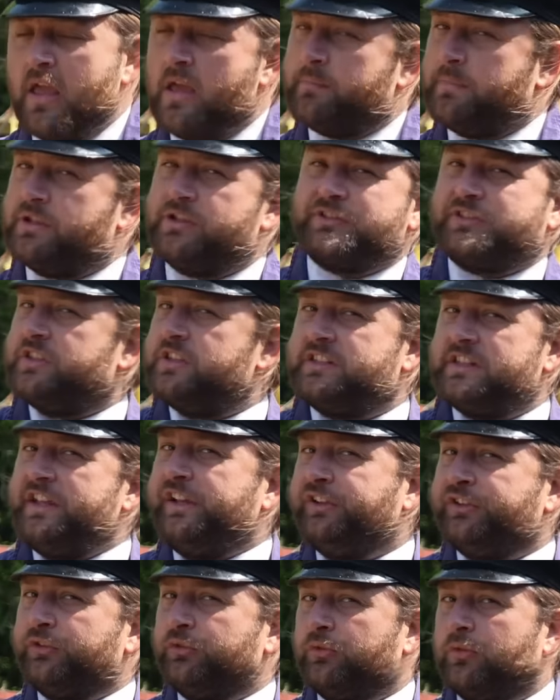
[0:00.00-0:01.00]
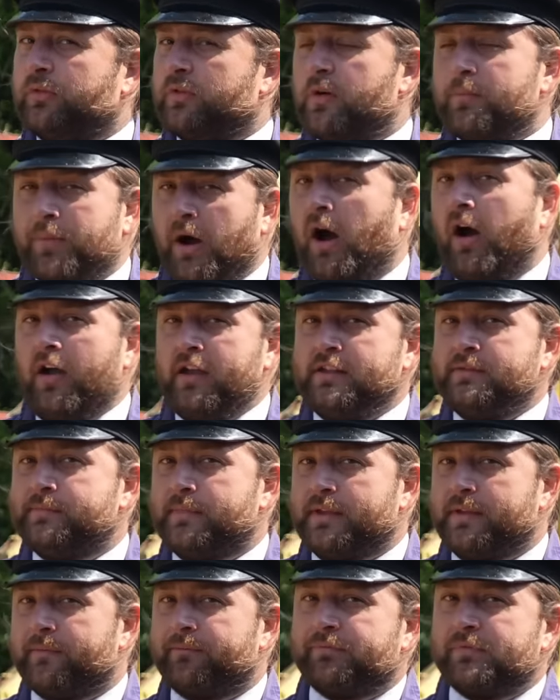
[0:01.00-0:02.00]
because the diesel behind
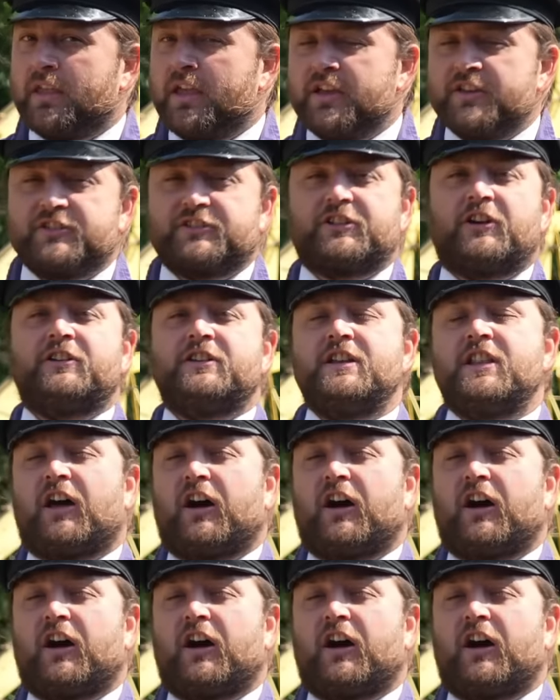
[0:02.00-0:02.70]
me started